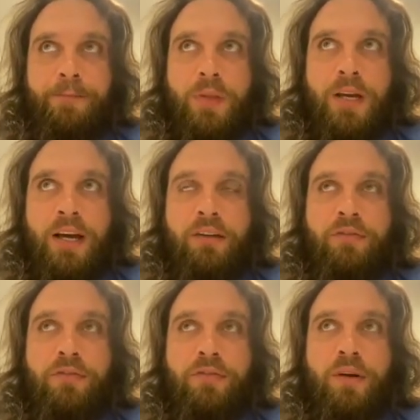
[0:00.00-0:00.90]
I
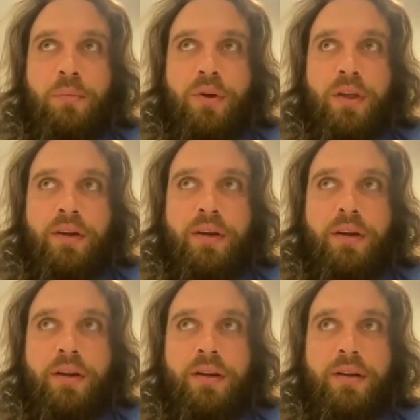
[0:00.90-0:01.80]
have a
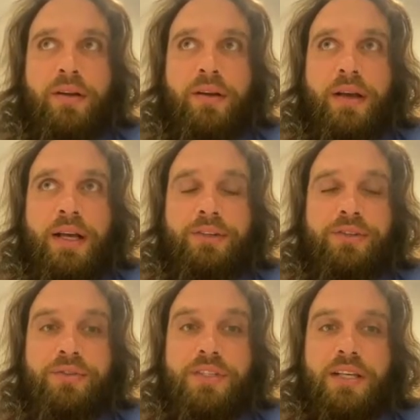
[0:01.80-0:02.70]
brother and
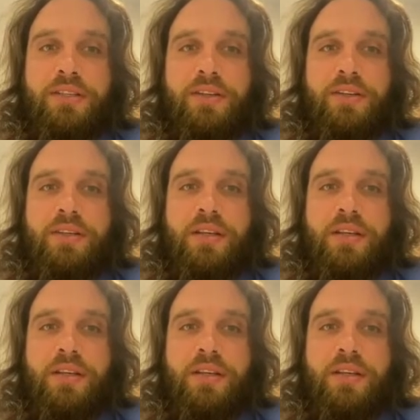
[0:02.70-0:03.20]
2 sisters.